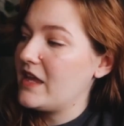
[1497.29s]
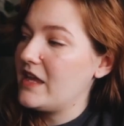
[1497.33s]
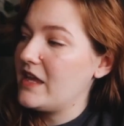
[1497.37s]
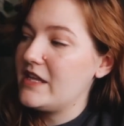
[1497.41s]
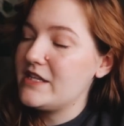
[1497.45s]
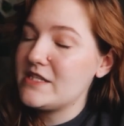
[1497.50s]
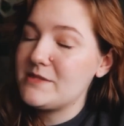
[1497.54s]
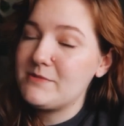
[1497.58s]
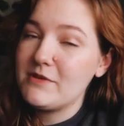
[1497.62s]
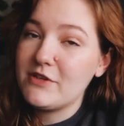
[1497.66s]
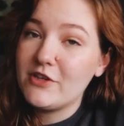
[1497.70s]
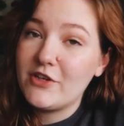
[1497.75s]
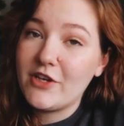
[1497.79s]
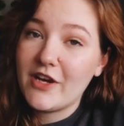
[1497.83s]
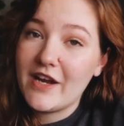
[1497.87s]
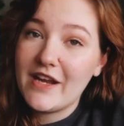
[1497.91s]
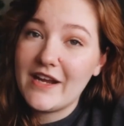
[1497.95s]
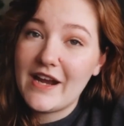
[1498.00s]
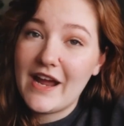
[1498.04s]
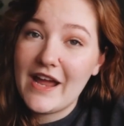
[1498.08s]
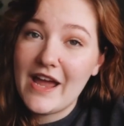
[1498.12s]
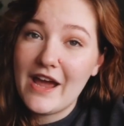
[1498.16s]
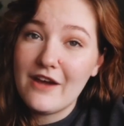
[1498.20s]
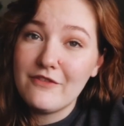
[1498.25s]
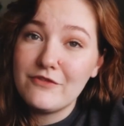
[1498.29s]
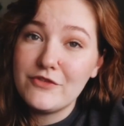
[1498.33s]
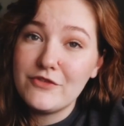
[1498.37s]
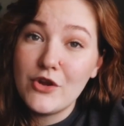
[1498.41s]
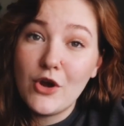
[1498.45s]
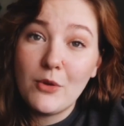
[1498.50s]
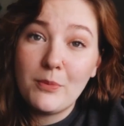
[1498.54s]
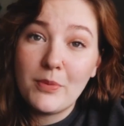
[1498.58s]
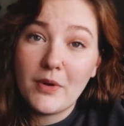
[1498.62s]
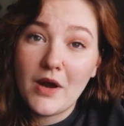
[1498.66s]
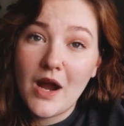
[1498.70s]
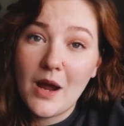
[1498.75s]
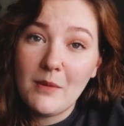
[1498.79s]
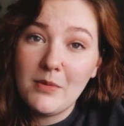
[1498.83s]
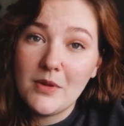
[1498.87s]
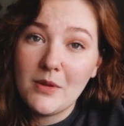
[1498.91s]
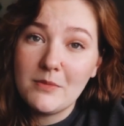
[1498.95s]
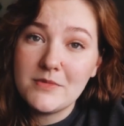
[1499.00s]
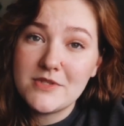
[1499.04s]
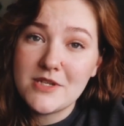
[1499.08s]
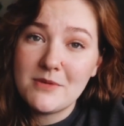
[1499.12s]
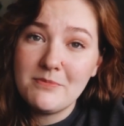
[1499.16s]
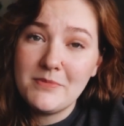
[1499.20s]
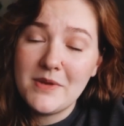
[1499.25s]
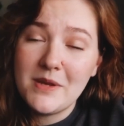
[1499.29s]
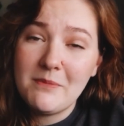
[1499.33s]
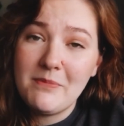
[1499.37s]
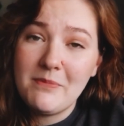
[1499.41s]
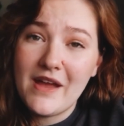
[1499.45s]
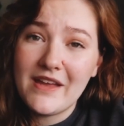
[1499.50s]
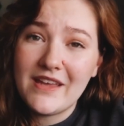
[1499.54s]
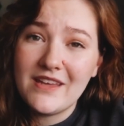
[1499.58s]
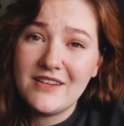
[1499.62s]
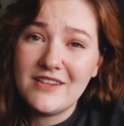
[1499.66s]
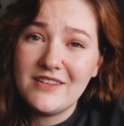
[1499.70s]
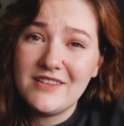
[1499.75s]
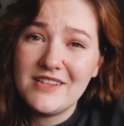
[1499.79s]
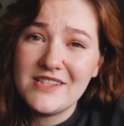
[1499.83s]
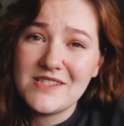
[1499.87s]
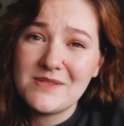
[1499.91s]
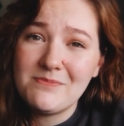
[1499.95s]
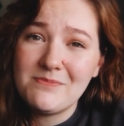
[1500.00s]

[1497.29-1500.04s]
It has been great. I have no problem jumping back into these